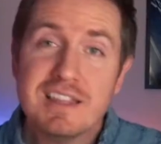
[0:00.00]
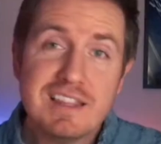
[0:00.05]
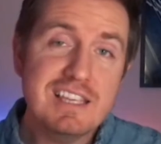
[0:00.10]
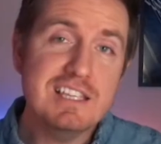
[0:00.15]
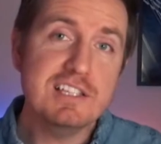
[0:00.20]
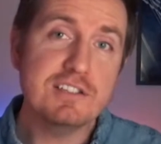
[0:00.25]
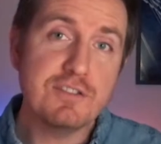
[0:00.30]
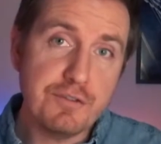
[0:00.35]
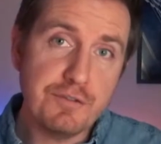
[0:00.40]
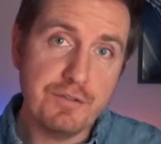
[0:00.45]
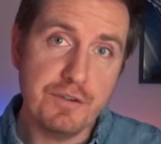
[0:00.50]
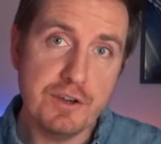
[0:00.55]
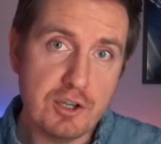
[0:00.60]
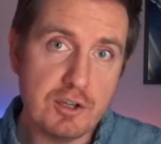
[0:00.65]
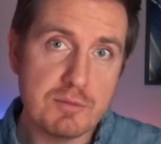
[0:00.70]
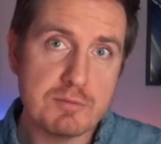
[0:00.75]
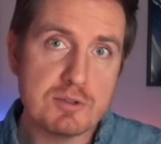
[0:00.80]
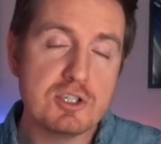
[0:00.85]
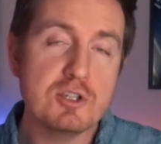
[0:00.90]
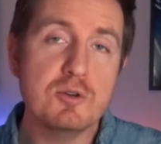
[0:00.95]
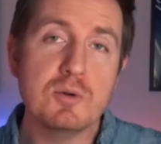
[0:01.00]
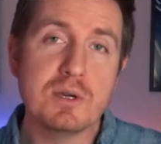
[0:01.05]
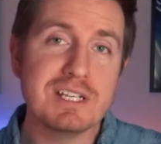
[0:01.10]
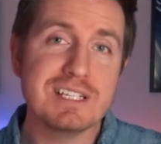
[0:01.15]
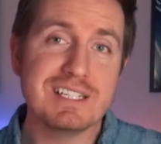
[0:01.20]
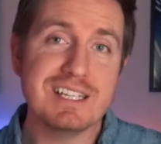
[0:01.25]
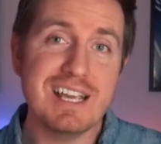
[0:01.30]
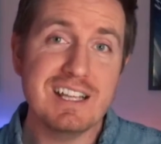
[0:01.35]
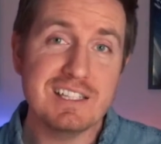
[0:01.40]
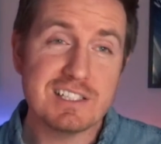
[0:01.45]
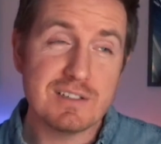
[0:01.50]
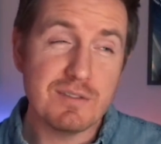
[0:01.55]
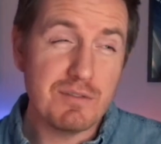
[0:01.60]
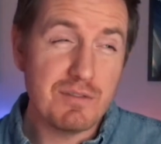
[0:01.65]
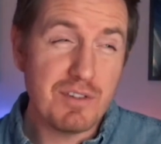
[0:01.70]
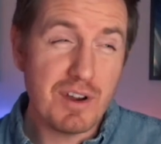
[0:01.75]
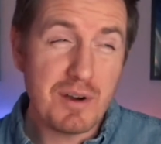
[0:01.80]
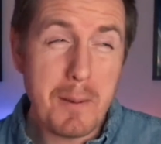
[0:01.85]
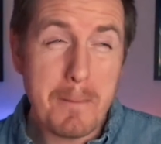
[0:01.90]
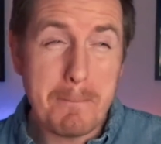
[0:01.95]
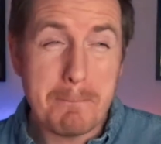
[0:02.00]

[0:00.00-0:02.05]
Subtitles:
these films do contain some very